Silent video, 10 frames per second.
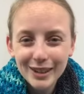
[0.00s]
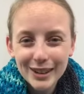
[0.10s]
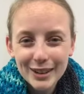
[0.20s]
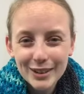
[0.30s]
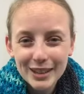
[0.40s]
it
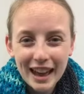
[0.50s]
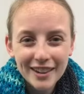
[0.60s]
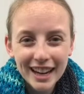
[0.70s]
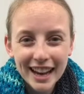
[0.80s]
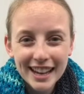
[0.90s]
goes, how
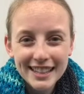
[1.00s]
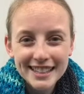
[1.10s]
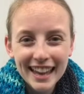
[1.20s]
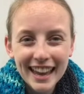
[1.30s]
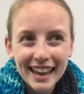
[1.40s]
it ends,
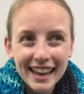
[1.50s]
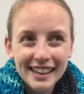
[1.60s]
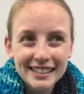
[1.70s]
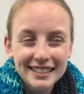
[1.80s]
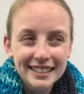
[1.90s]

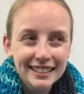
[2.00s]
and